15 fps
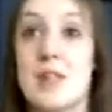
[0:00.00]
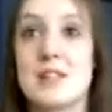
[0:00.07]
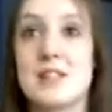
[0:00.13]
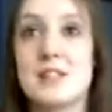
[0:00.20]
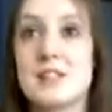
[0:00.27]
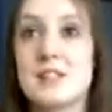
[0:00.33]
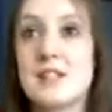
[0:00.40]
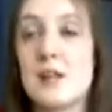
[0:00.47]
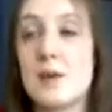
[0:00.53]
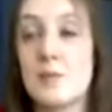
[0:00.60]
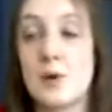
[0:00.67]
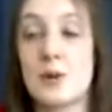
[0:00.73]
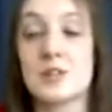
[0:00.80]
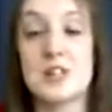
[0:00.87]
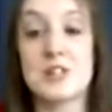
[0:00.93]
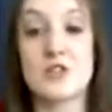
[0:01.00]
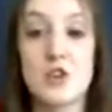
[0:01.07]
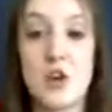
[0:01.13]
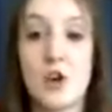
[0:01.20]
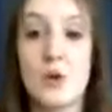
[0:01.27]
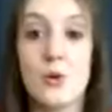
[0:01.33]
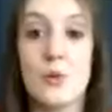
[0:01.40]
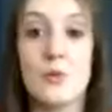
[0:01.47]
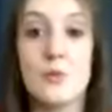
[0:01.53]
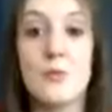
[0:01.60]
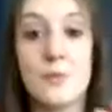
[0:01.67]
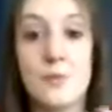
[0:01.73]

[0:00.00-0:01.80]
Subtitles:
then CM Punk says no,